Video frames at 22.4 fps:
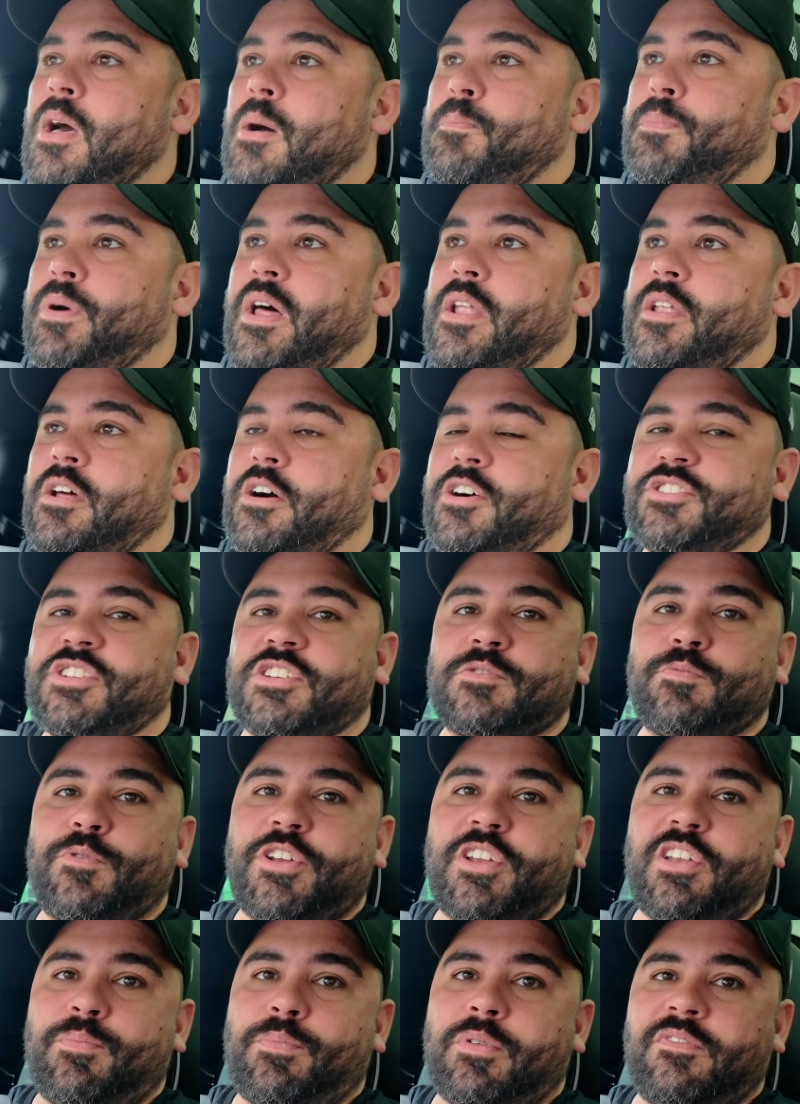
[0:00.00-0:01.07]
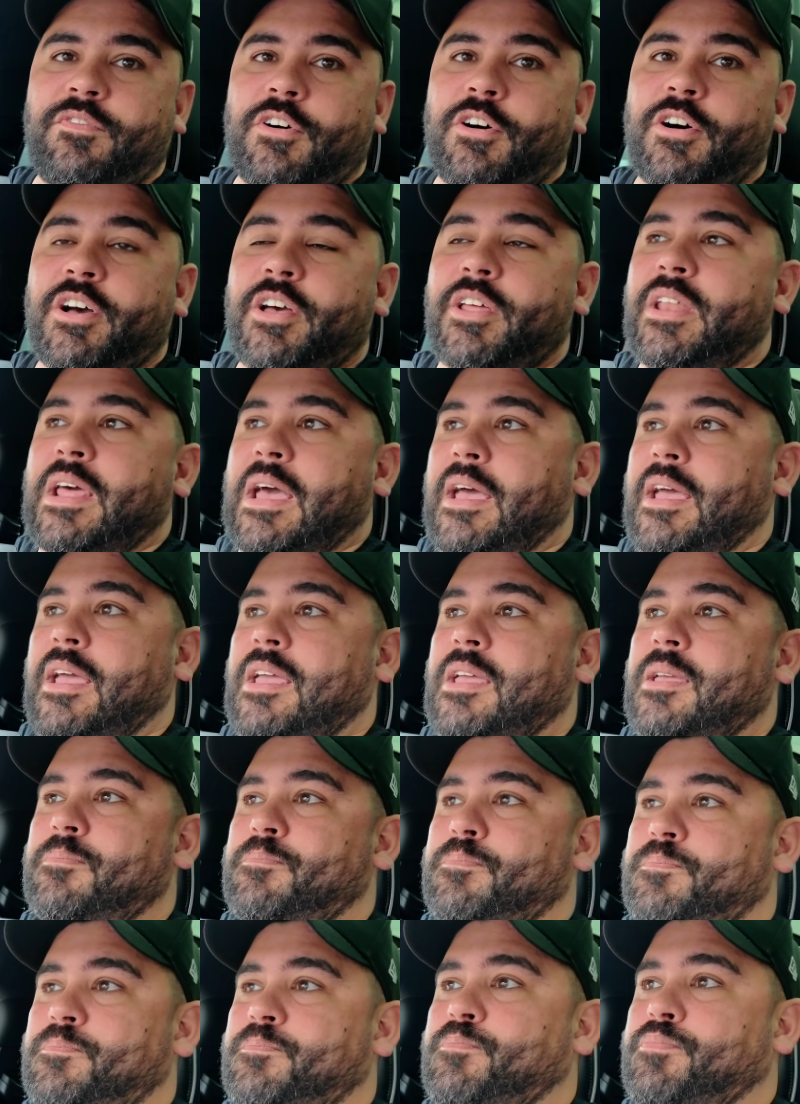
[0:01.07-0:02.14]
but I just wanted to provide a
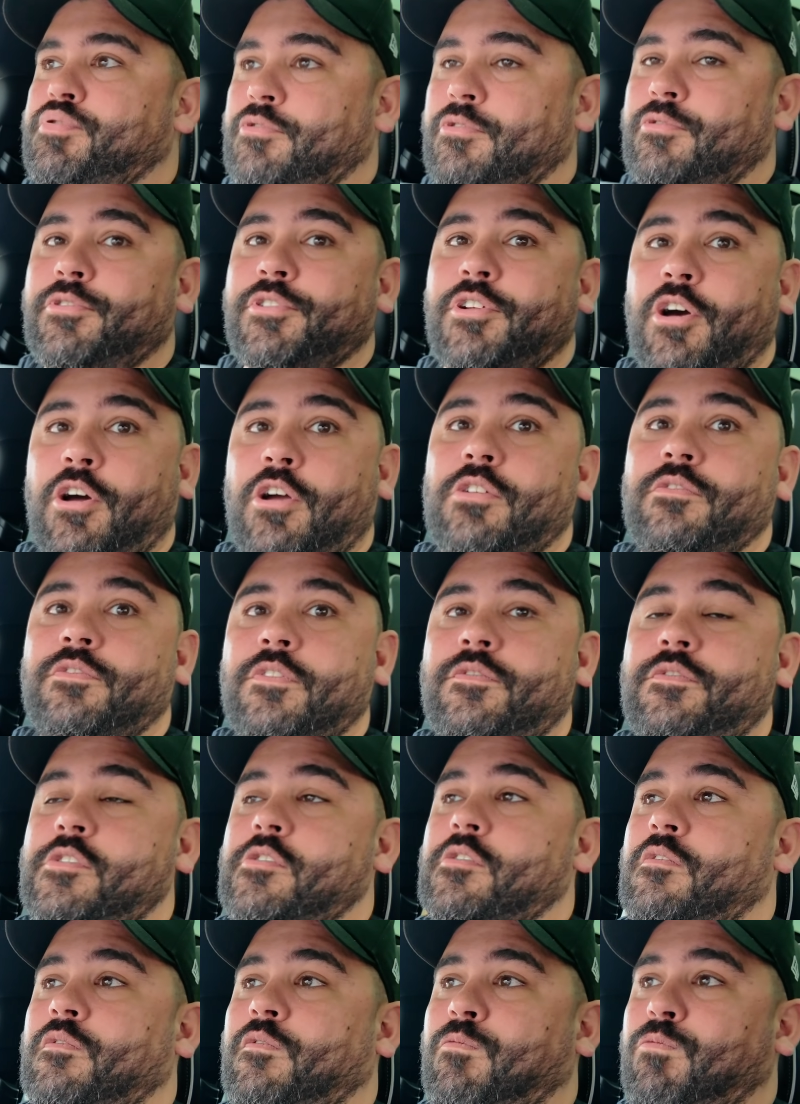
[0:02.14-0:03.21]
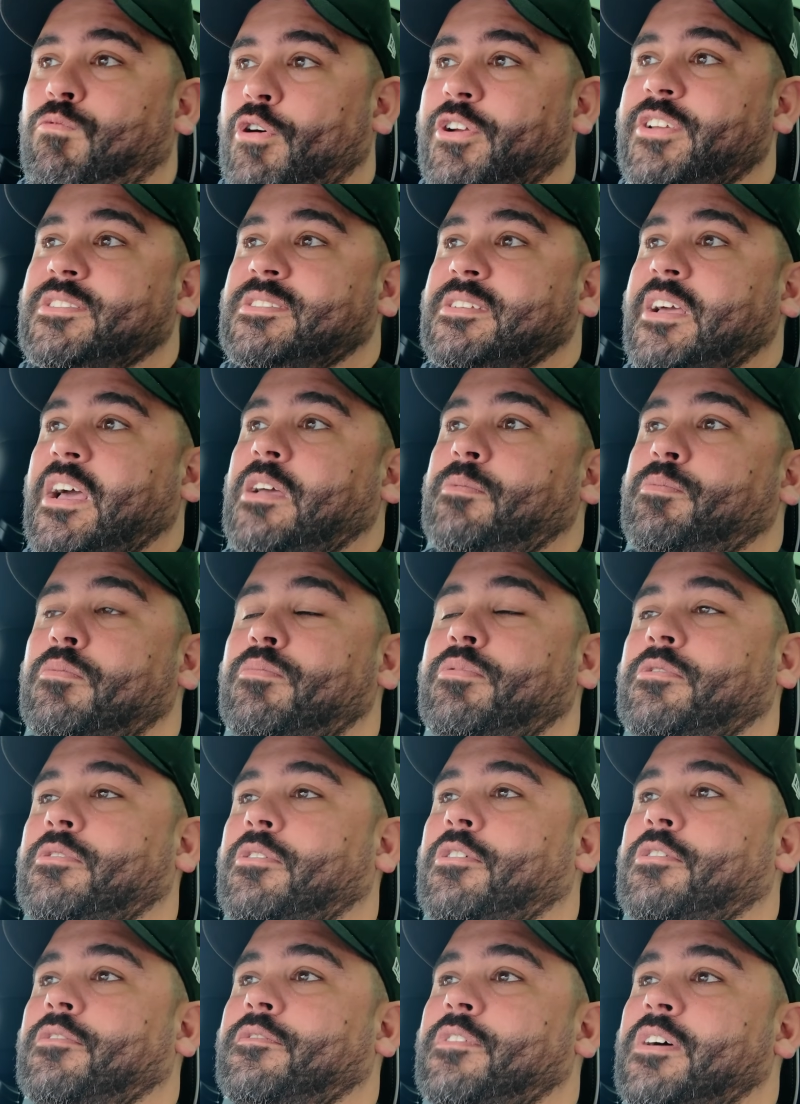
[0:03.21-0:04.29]
broad overview of what it's
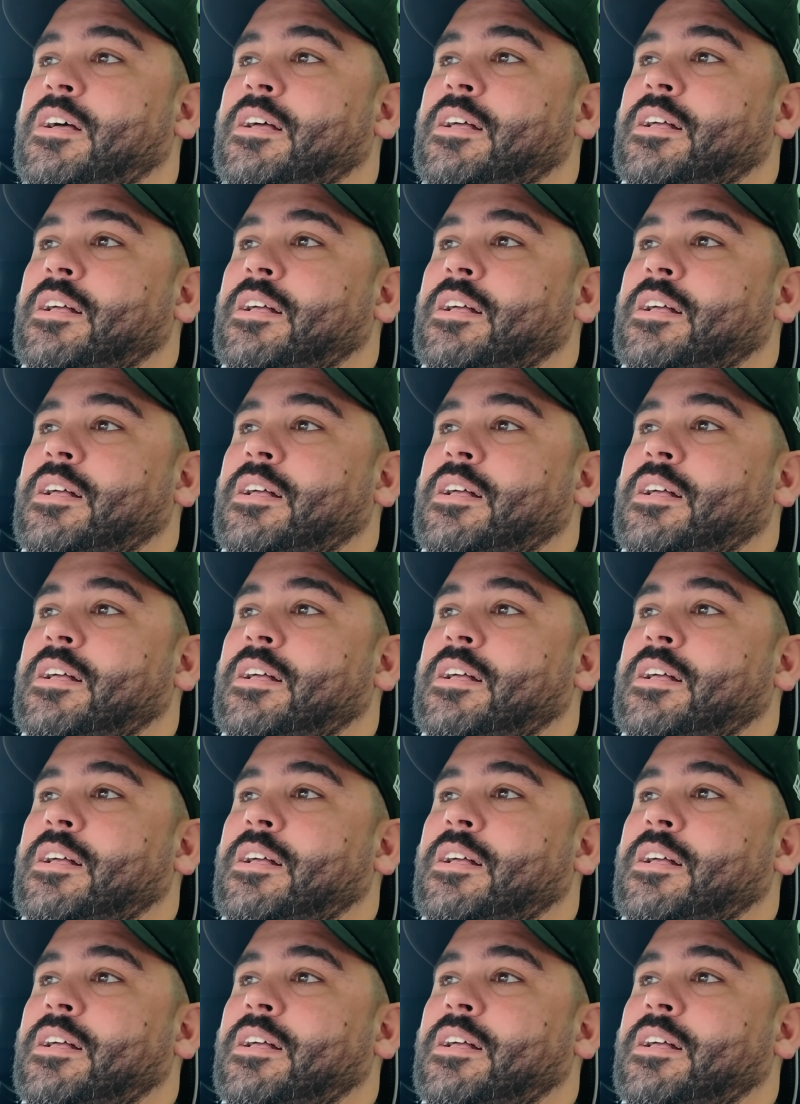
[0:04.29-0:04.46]
capable of.